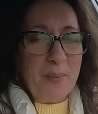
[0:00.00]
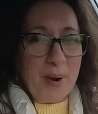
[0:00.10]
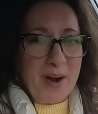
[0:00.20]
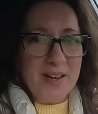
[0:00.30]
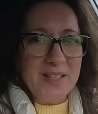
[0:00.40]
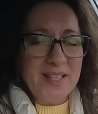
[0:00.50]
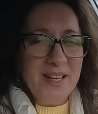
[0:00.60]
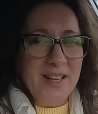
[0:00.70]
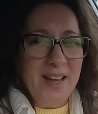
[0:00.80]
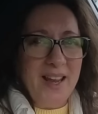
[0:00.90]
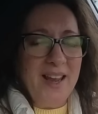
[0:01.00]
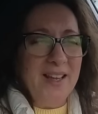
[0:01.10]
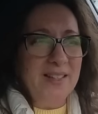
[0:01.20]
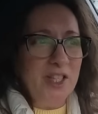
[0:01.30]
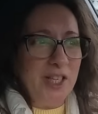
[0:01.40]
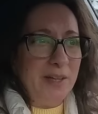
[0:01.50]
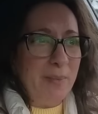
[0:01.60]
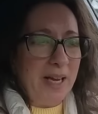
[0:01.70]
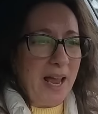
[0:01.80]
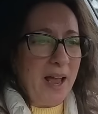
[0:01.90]
parked, and the
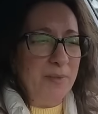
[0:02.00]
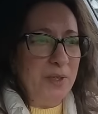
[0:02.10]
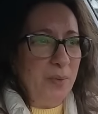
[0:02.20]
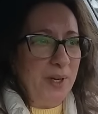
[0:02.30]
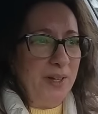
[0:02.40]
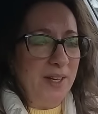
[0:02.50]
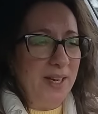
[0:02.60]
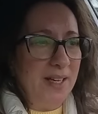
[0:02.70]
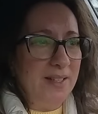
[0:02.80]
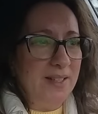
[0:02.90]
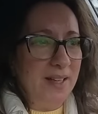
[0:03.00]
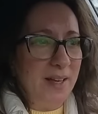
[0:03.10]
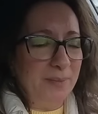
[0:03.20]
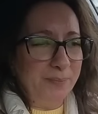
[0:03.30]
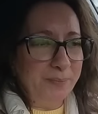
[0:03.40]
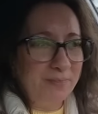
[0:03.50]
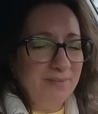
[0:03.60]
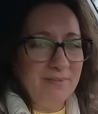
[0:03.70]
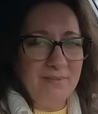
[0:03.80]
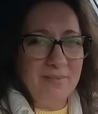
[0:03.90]
gentleman comes with his
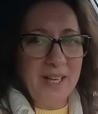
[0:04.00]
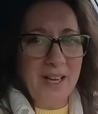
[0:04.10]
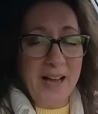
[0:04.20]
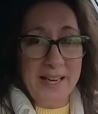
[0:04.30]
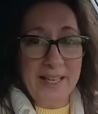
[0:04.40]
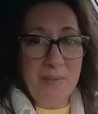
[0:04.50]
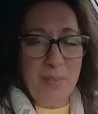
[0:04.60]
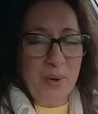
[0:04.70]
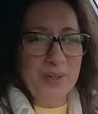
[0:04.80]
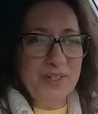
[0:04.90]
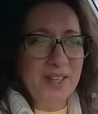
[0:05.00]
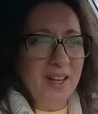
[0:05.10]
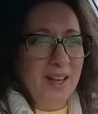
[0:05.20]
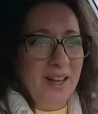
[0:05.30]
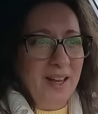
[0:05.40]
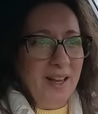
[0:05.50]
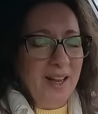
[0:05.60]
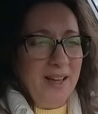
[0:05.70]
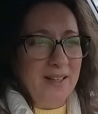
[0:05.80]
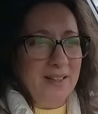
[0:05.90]
hiking poles
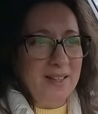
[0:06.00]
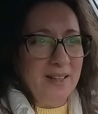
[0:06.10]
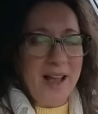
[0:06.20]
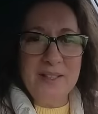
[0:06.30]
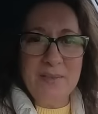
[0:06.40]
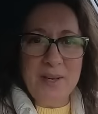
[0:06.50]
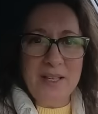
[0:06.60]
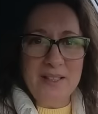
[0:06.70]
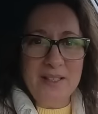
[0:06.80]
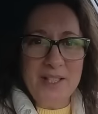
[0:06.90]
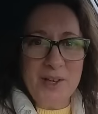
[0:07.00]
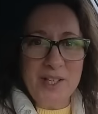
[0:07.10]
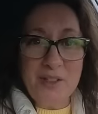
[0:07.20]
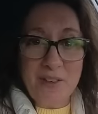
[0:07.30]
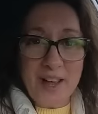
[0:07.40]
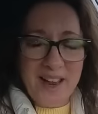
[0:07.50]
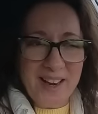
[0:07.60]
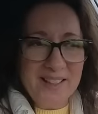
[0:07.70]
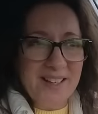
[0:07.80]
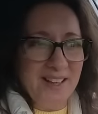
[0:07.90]
and asked me, did you get to fly
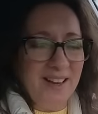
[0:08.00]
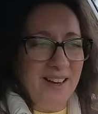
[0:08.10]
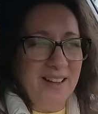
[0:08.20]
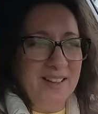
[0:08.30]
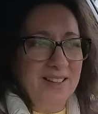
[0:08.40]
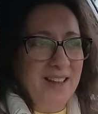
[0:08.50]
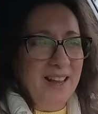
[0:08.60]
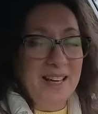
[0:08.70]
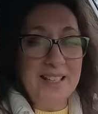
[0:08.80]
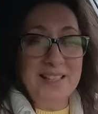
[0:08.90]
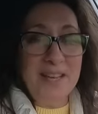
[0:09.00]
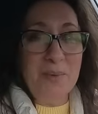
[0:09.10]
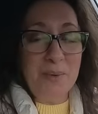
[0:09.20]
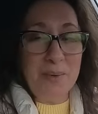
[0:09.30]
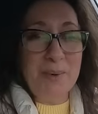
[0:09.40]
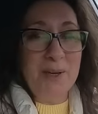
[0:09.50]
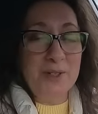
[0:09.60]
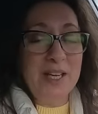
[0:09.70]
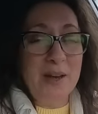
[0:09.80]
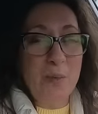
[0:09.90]
it? And he stayed with me
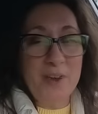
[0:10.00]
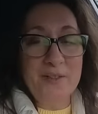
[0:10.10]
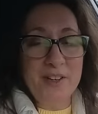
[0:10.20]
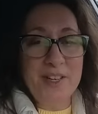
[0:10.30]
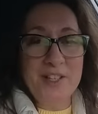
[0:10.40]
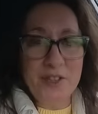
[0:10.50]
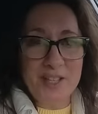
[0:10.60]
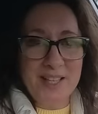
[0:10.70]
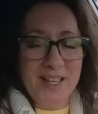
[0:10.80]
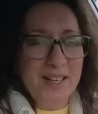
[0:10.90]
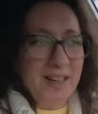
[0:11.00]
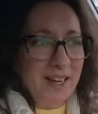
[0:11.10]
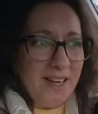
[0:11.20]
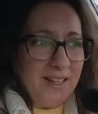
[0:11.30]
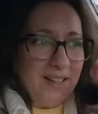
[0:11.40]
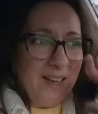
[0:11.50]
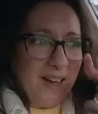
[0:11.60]
because he was very interested in